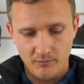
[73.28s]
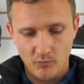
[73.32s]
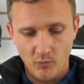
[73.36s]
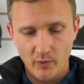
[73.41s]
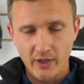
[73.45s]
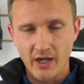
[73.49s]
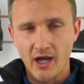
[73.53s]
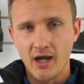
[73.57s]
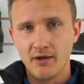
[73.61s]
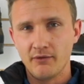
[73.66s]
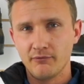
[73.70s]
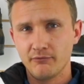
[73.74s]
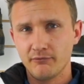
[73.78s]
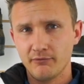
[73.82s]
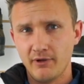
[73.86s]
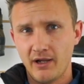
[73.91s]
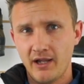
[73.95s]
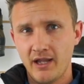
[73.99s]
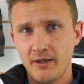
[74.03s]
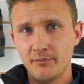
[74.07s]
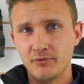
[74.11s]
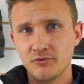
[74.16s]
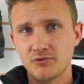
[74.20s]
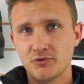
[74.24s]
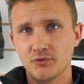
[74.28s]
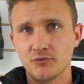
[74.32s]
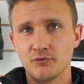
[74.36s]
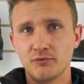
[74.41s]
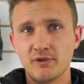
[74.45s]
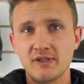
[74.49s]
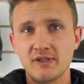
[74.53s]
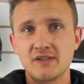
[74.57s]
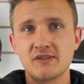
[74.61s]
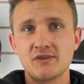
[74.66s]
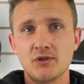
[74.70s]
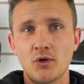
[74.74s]
we are able to
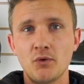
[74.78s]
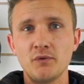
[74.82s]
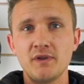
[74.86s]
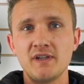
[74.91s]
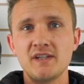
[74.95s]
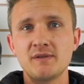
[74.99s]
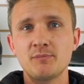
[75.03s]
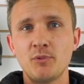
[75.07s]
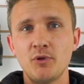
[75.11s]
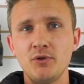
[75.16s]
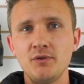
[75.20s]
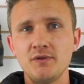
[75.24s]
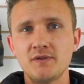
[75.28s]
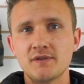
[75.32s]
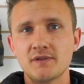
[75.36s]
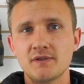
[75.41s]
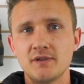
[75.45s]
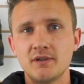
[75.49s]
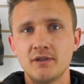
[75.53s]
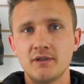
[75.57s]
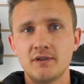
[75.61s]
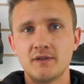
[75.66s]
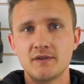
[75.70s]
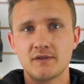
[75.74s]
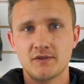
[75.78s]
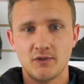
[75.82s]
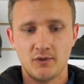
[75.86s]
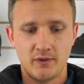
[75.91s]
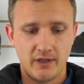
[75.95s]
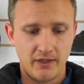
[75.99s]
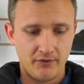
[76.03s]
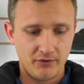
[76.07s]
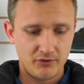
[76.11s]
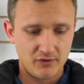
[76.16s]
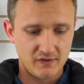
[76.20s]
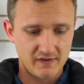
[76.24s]
resole these boots. So
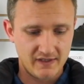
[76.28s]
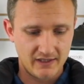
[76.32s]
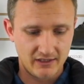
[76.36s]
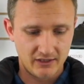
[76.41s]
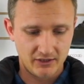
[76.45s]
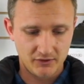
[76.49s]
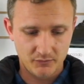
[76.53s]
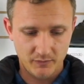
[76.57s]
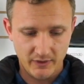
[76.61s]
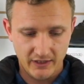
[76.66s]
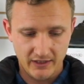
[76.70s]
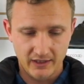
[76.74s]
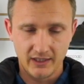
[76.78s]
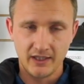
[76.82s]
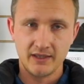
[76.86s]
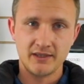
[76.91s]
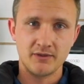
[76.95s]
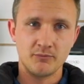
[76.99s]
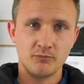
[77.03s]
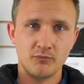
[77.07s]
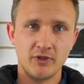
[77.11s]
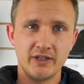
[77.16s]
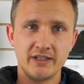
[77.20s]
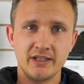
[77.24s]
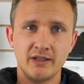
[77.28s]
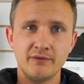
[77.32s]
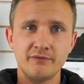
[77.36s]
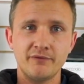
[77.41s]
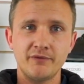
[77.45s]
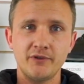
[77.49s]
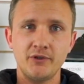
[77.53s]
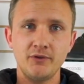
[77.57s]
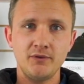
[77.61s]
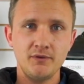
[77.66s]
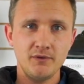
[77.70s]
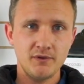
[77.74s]
here in New Zealand we can get them redone
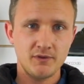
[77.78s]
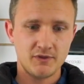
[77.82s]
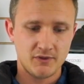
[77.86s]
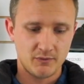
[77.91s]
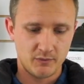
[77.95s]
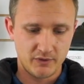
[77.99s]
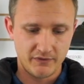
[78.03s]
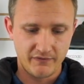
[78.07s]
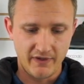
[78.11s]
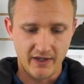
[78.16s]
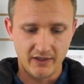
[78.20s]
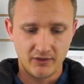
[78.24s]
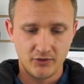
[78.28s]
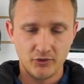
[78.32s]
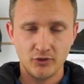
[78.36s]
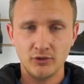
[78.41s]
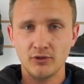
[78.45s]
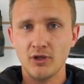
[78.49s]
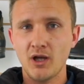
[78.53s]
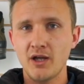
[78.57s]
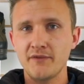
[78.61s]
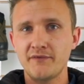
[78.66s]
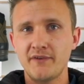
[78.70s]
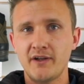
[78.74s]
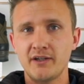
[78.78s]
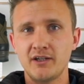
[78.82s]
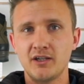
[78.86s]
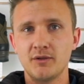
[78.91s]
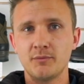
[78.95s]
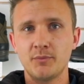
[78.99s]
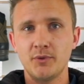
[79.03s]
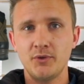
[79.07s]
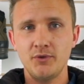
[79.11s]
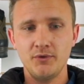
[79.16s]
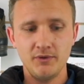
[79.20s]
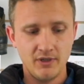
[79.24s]
for you. So when you've had good life out of your
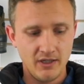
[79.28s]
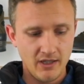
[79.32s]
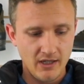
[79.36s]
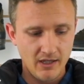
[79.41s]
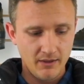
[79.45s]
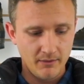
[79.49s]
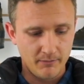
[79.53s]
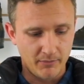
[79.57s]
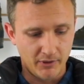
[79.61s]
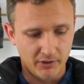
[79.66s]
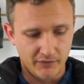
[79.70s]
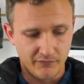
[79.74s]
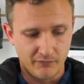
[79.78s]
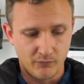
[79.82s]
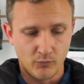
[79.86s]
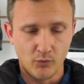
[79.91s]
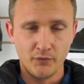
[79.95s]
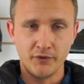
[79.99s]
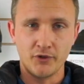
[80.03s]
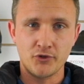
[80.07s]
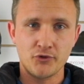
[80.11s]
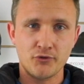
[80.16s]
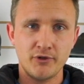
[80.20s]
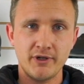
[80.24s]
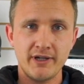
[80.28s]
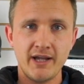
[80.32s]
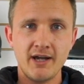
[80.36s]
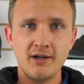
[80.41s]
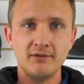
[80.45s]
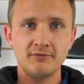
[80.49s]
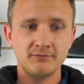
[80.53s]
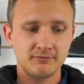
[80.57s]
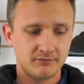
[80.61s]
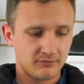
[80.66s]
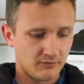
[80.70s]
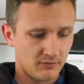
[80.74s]
boot but you've worn the tread
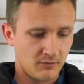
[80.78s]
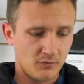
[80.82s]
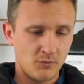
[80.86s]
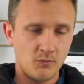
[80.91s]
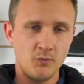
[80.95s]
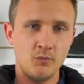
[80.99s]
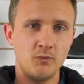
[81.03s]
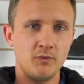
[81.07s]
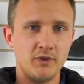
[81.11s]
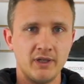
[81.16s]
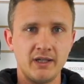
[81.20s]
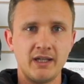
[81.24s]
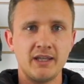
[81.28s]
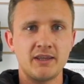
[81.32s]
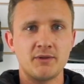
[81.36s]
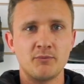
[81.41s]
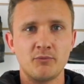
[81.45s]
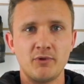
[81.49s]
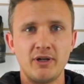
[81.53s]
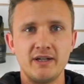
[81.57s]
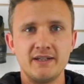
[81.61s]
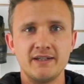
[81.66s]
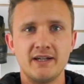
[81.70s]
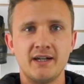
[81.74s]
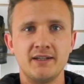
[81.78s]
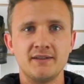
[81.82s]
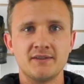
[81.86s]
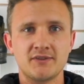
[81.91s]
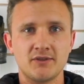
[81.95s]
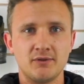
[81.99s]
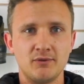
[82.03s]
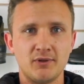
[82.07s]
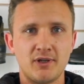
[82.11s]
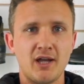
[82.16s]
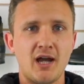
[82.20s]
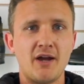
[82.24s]
out, get them redone.
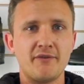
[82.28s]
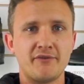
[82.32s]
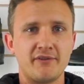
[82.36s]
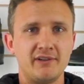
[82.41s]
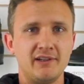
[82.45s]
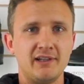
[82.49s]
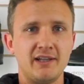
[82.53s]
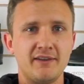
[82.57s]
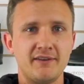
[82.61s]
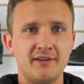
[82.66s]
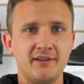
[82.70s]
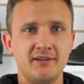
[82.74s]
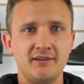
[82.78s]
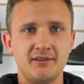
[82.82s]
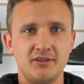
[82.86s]
So look after the leather,